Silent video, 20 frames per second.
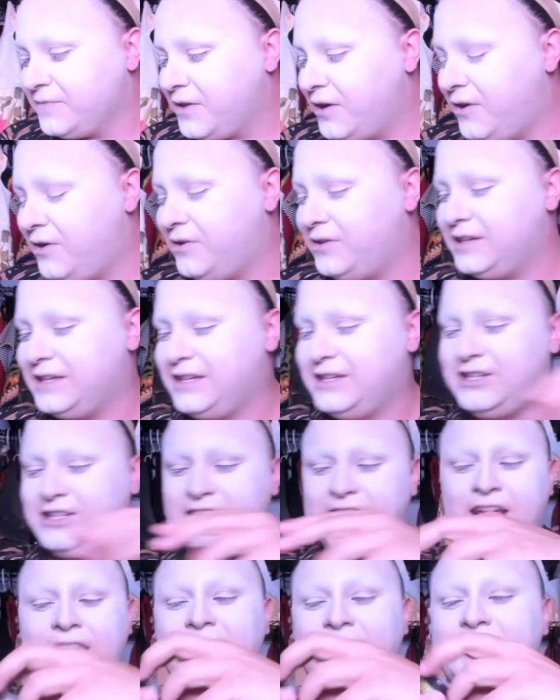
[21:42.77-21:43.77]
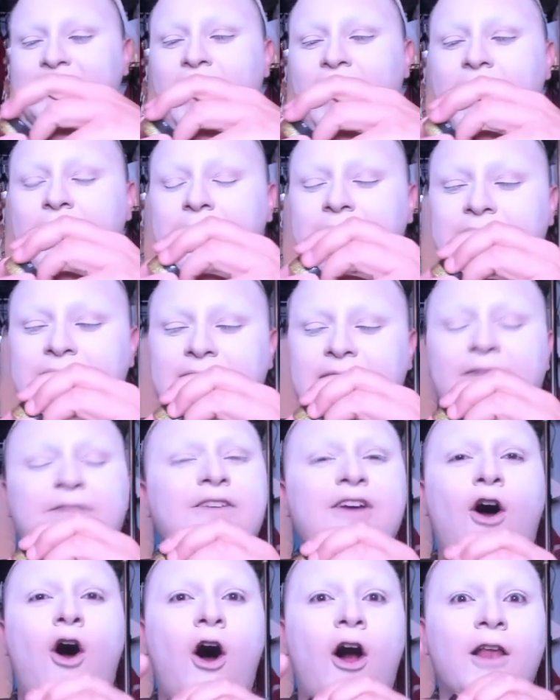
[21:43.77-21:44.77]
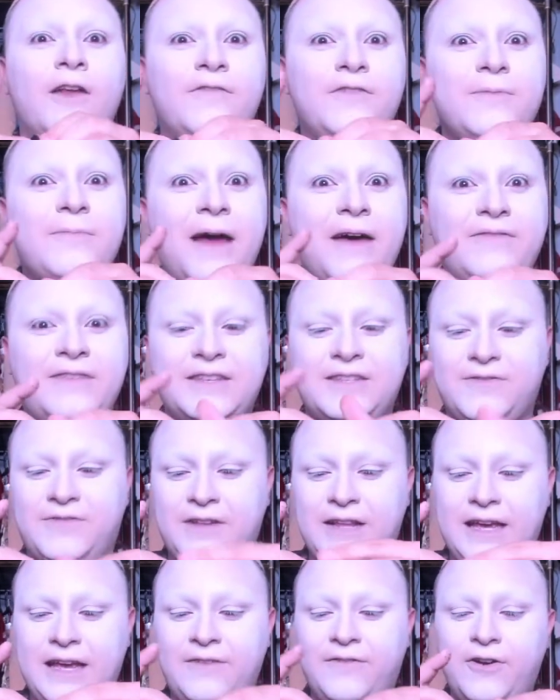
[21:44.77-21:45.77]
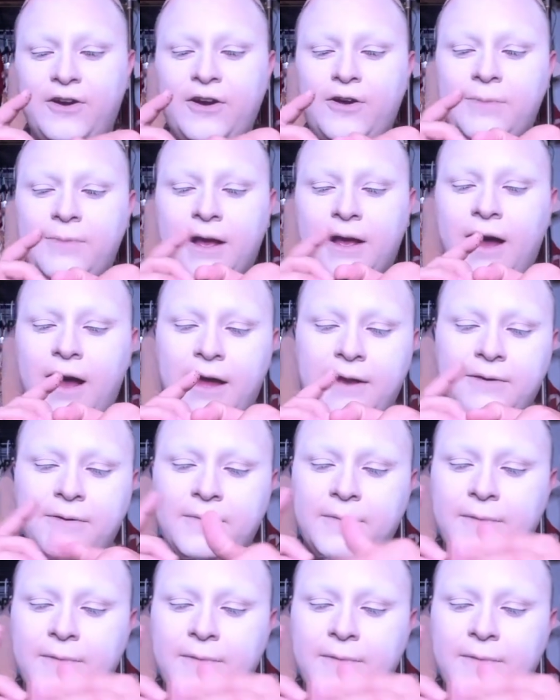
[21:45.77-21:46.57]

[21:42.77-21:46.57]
Holy shit. So I'm gonna see, do all of them have this flavor? Oh my god.